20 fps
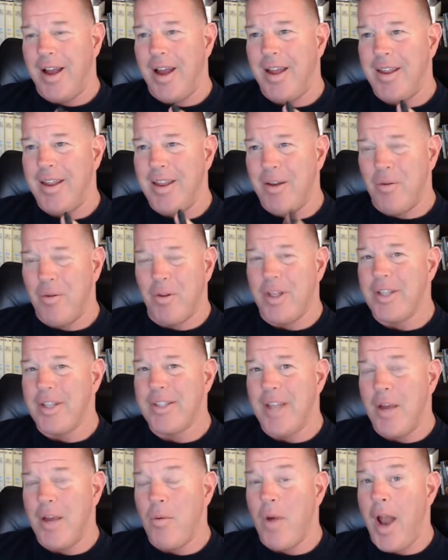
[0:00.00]
You didn't really
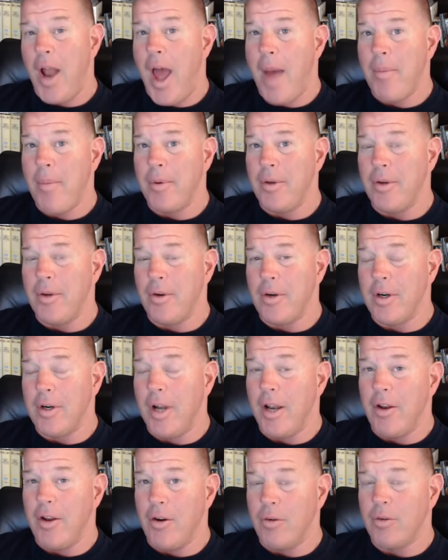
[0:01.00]
say what happened to her. I
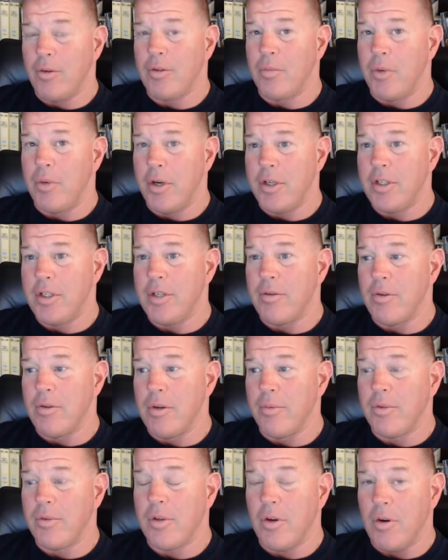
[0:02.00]
know it was emergency room,
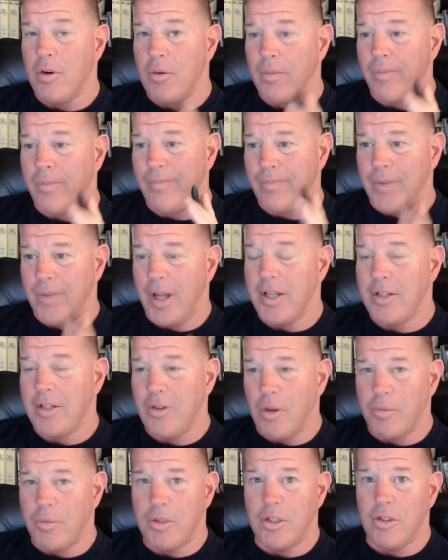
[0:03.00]
so I just
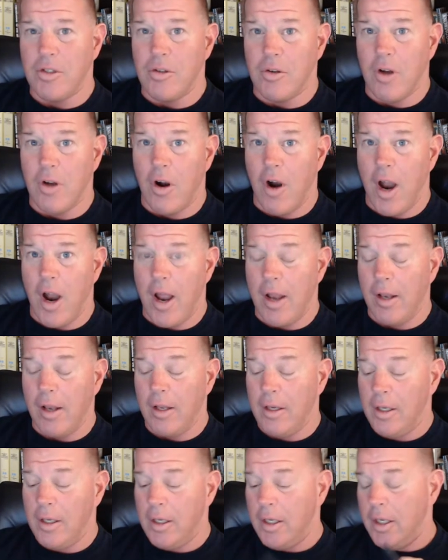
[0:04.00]
hope she's doing all right.
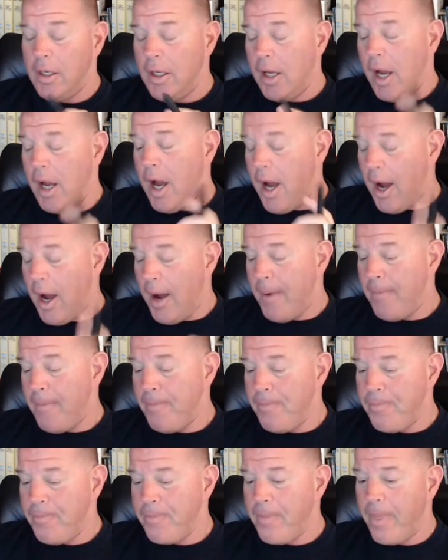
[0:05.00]

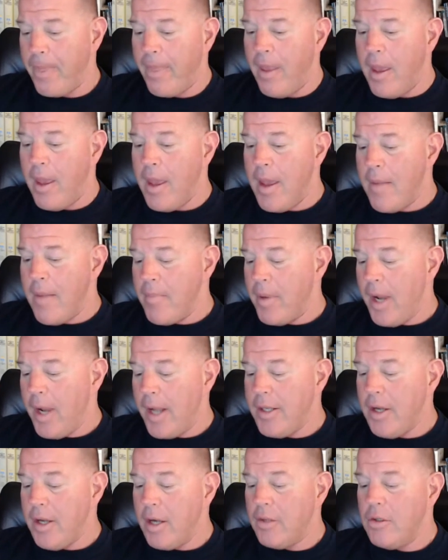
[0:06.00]
But I
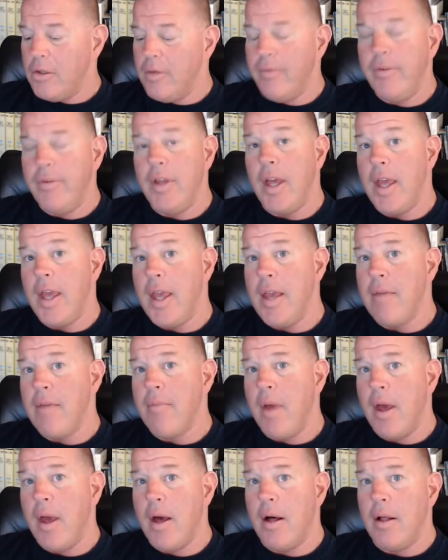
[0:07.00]
talked to him via
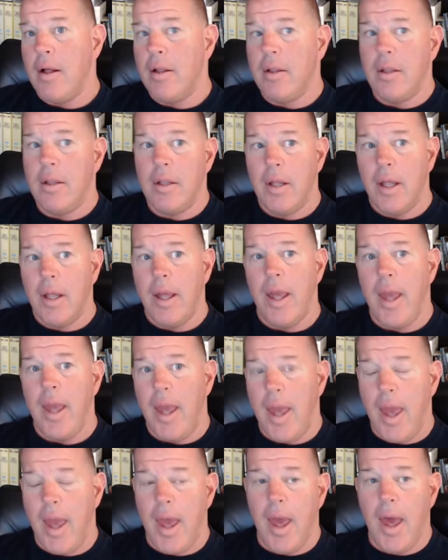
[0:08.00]
email,
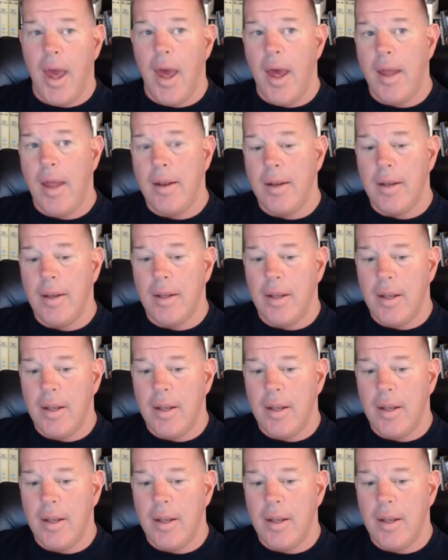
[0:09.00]
and